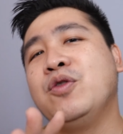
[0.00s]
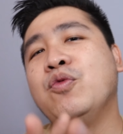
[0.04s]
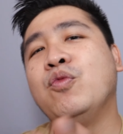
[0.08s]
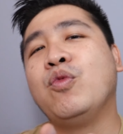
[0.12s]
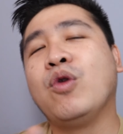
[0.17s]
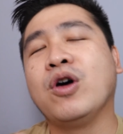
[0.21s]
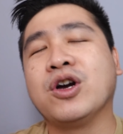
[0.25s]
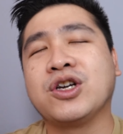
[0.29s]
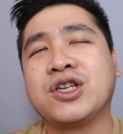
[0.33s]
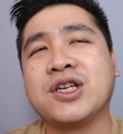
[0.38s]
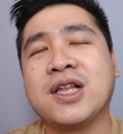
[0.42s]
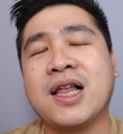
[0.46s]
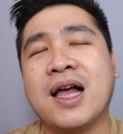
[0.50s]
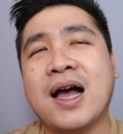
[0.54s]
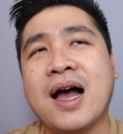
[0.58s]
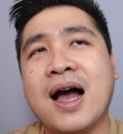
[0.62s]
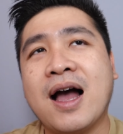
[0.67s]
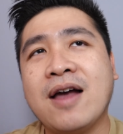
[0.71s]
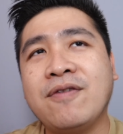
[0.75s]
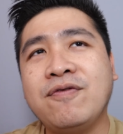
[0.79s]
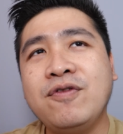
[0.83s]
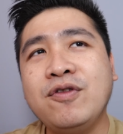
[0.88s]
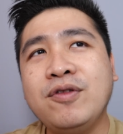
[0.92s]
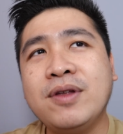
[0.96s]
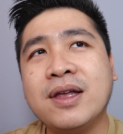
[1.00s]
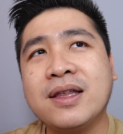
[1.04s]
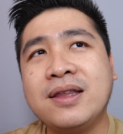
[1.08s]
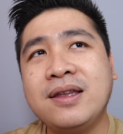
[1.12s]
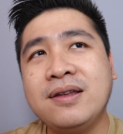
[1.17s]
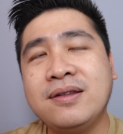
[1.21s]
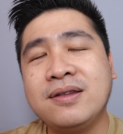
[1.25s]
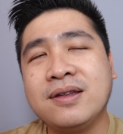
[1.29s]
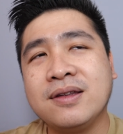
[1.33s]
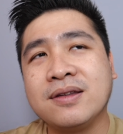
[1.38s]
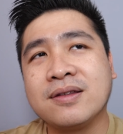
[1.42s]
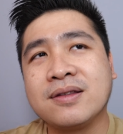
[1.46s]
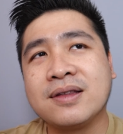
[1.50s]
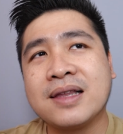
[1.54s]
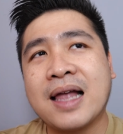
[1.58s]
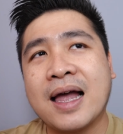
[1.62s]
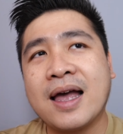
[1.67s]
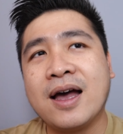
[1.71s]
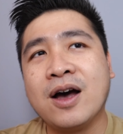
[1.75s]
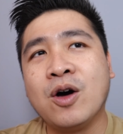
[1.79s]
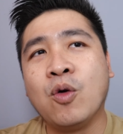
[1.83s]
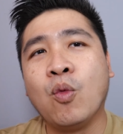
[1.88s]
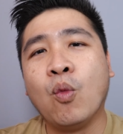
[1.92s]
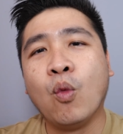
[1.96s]
watch lah. I feel that this is
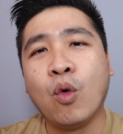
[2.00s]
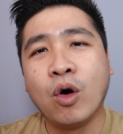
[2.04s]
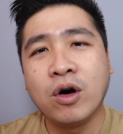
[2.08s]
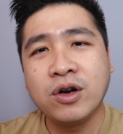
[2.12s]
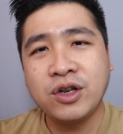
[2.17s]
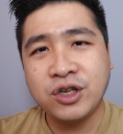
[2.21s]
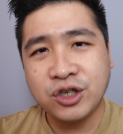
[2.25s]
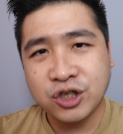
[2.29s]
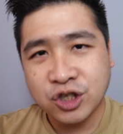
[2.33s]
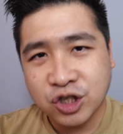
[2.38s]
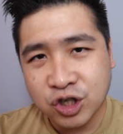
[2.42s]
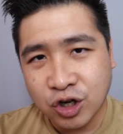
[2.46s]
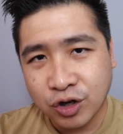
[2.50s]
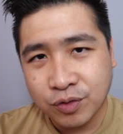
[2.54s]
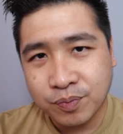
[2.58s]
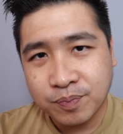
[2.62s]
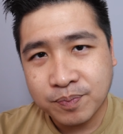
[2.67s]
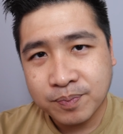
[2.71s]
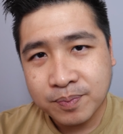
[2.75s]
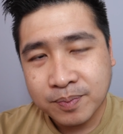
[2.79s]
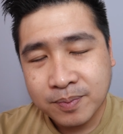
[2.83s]
like a warning shot,